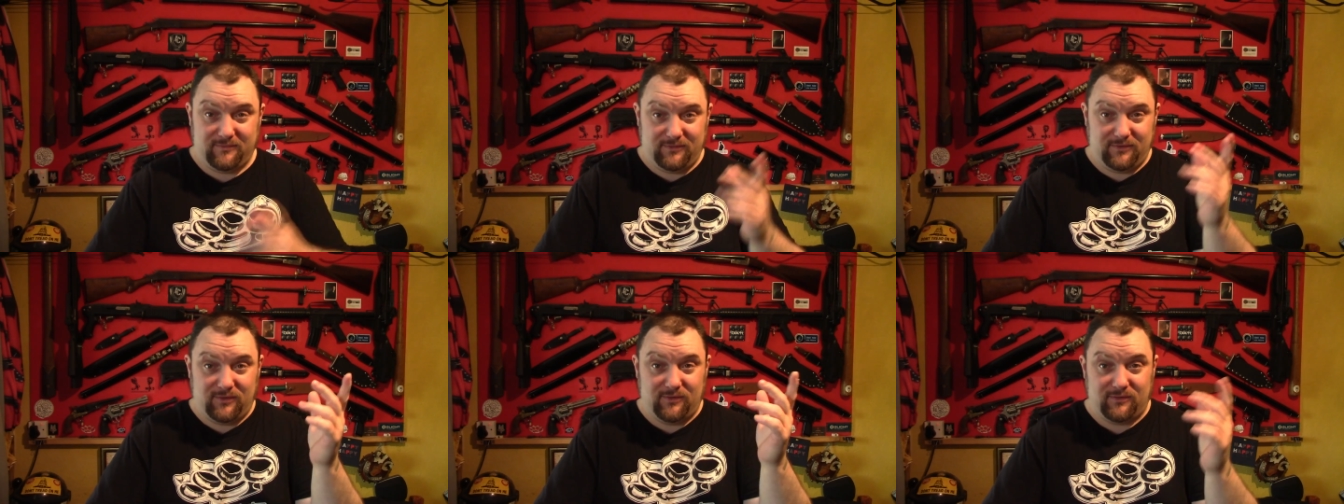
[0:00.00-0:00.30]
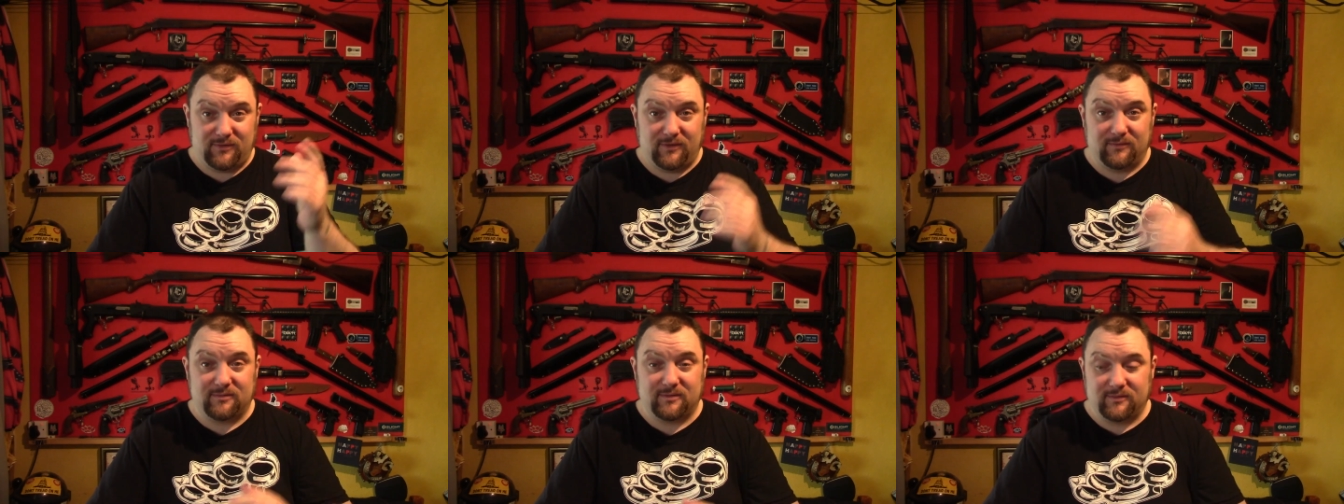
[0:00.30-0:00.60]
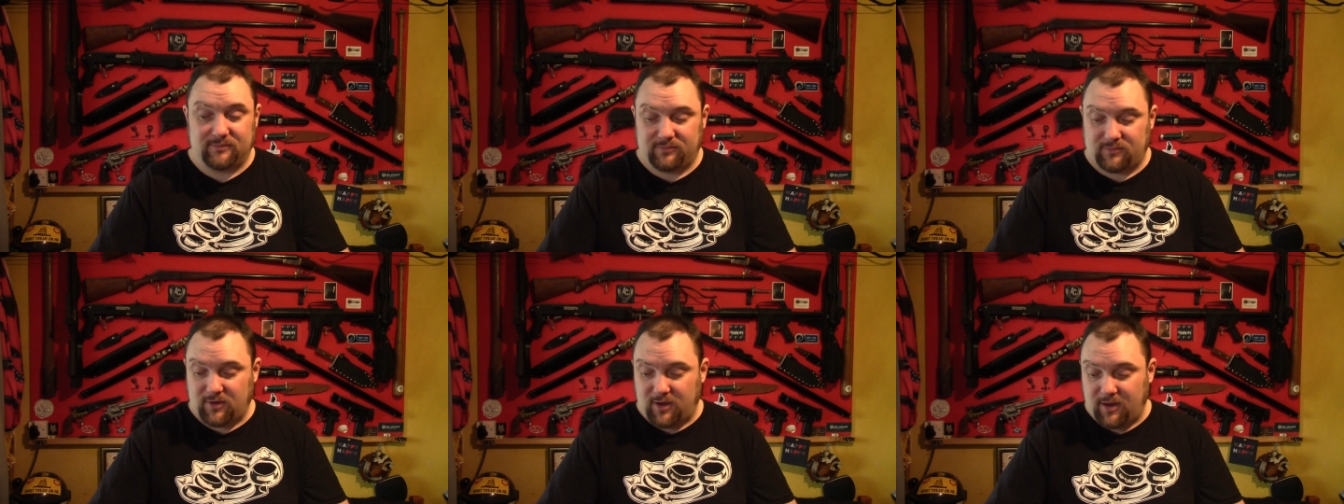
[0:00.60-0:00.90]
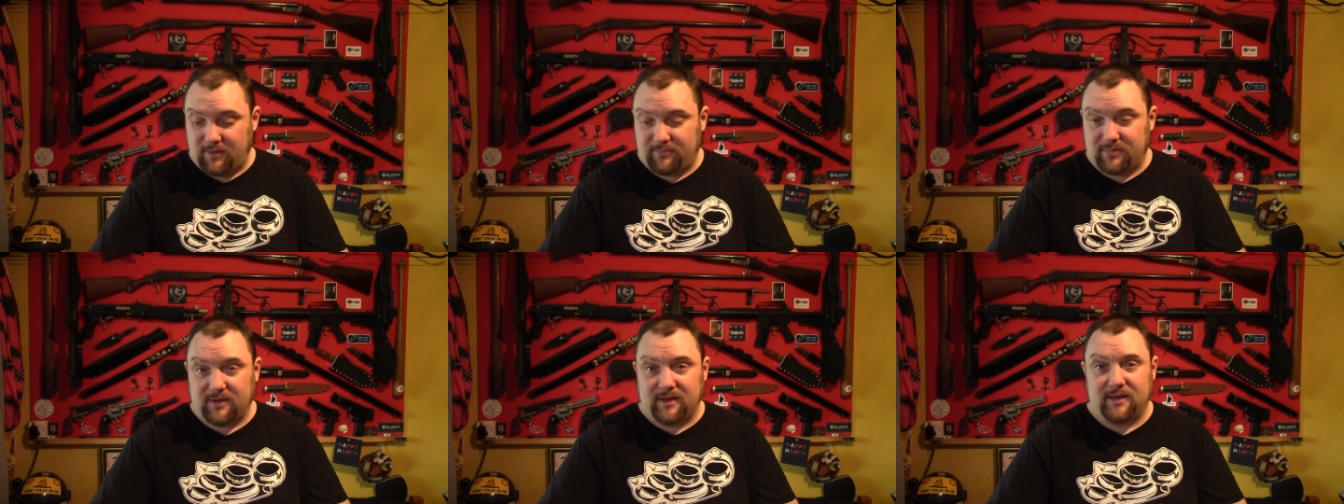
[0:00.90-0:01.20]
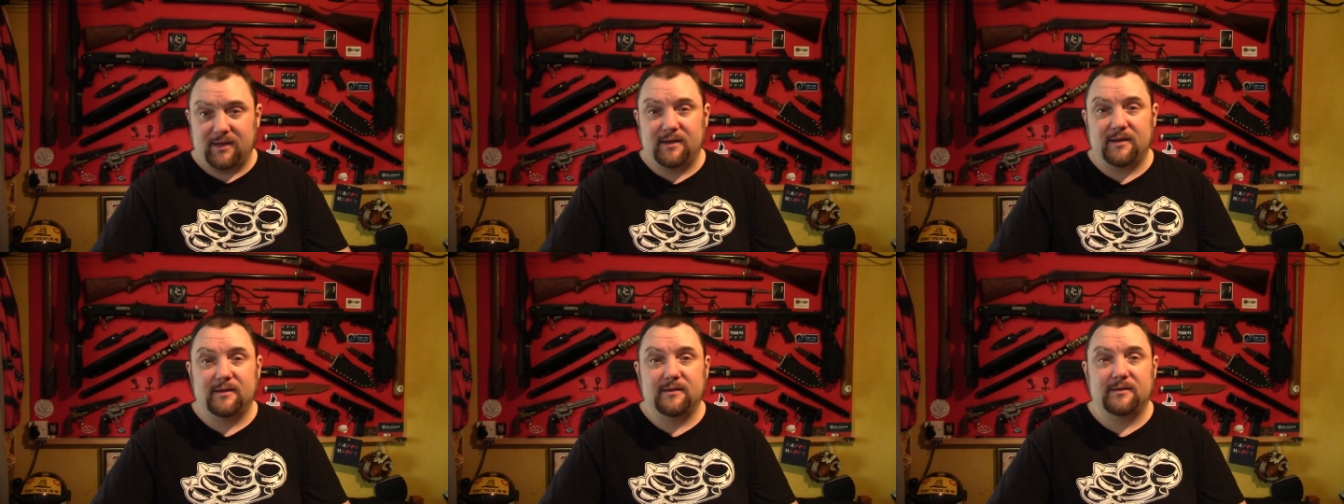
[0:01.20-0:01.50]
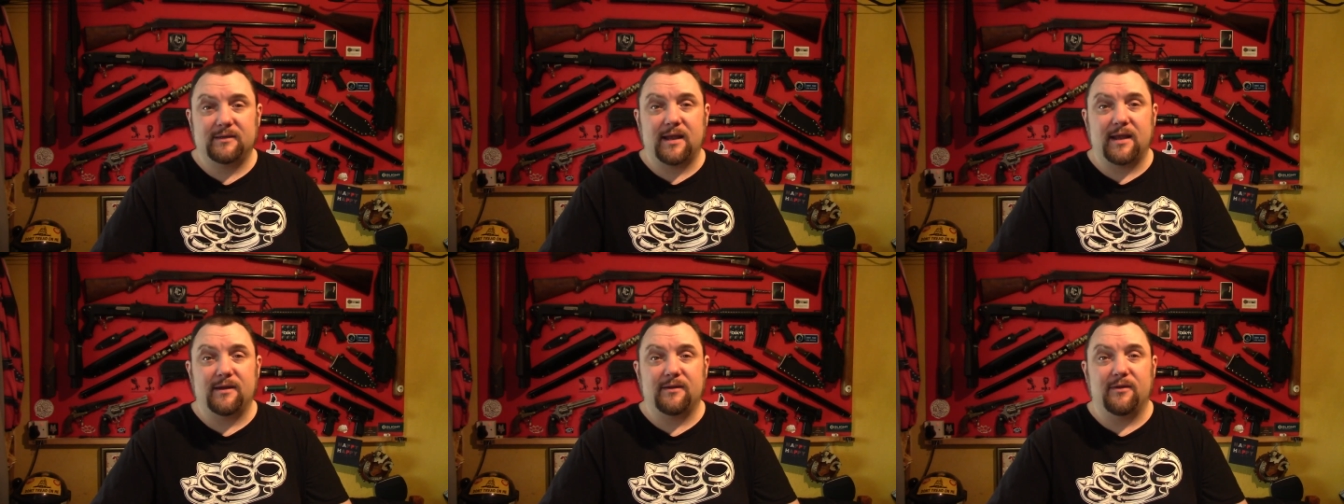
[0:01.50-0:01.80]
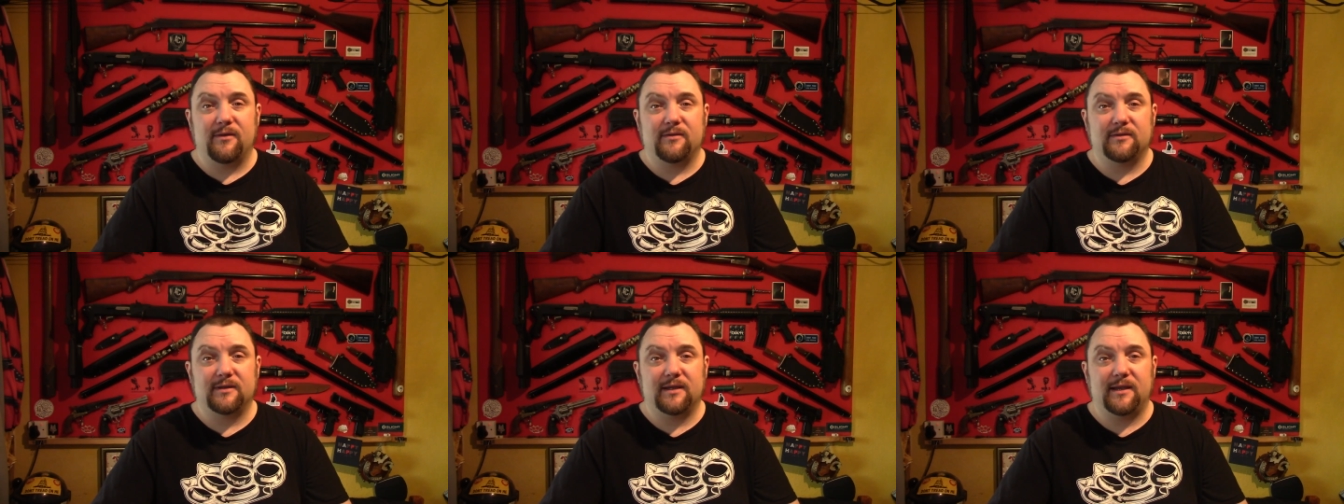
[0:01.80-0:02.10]
YouTube subscriber, Z
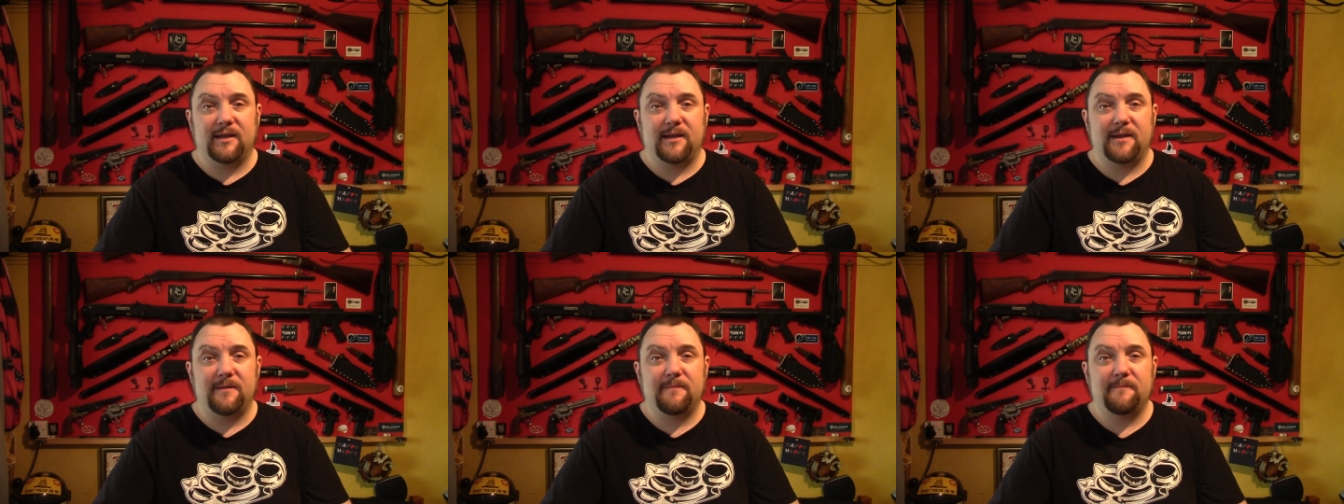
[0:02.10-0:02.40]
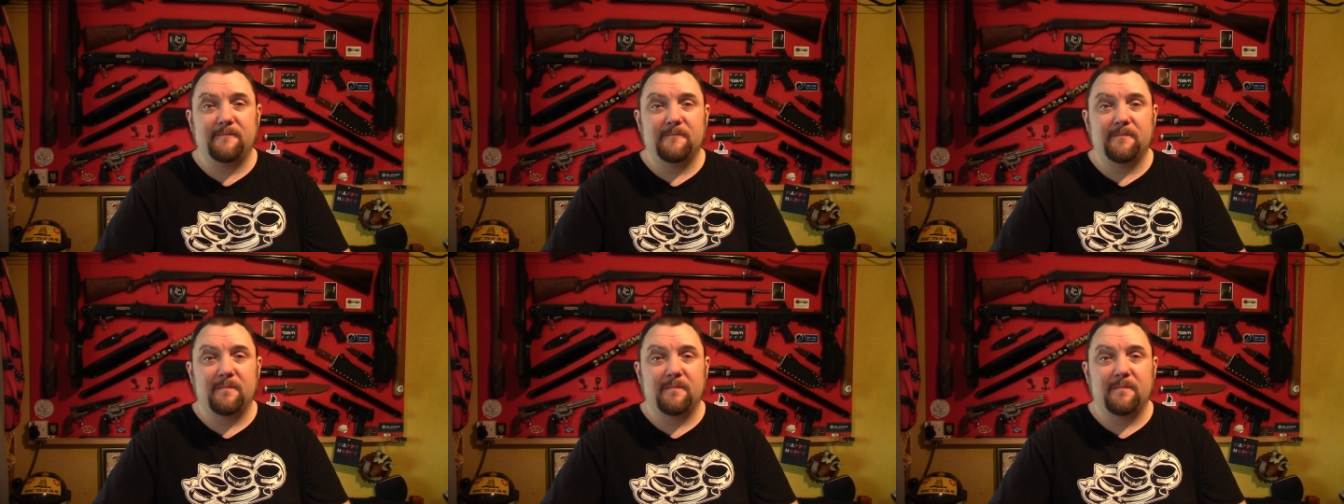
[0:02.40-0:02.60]
Not Z.